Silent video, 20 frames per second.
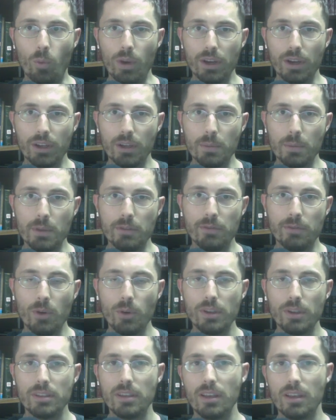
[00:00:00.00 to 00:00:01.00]
We're going to be
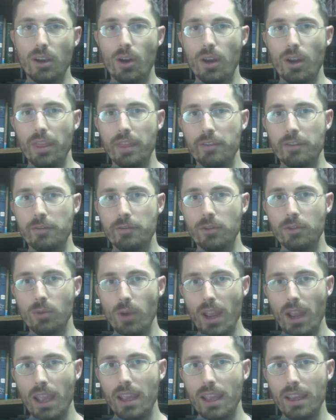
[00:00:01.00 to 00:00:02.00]
focusing on the
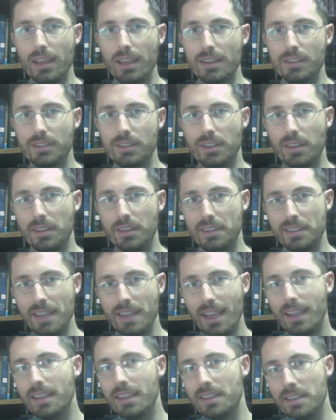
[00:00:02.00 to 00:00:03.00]
phrase
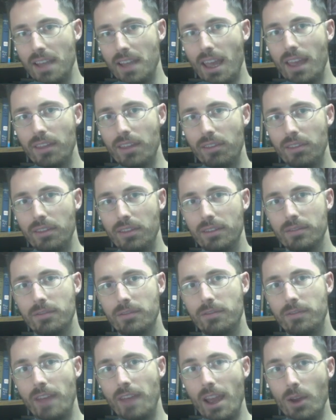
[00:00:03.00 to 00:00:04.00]
second death
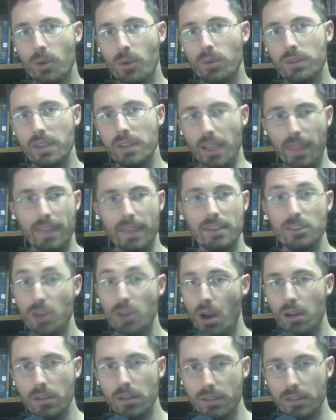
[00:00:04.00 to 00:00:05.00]
found in the
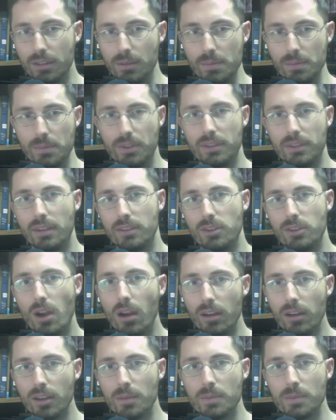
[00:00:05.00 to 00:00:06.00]
Targums. Now,
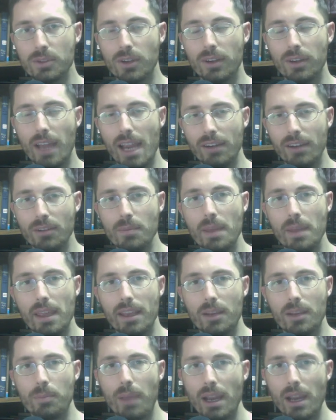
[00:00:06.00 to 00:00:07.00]
Targums are
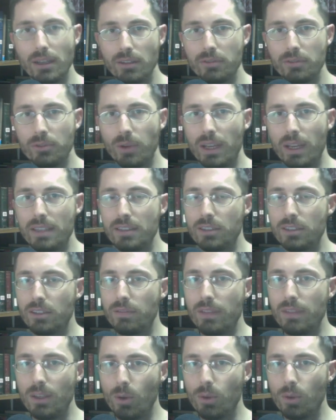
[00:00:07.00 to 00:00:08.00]
Aramaic
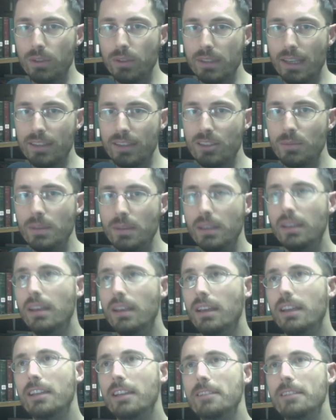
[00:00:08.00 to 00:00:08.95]
paraphrases of the Old Testament.